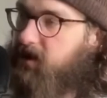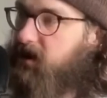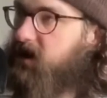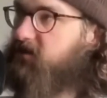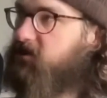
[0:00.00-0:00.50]

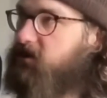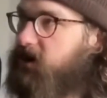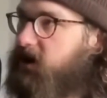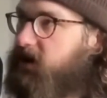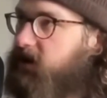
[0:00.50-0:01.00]

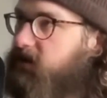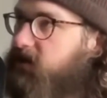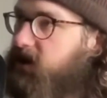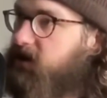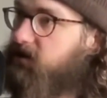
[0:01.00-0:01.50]
Later, I
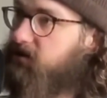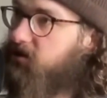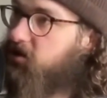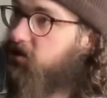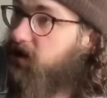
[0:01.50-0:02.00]
then
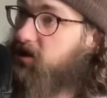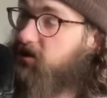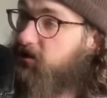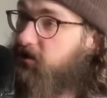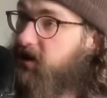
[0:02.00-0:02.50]

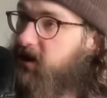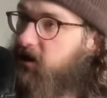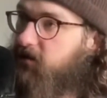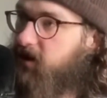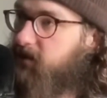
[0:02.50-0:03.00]
switched to
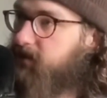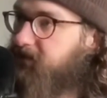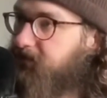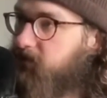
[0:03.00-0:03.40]
NeoVim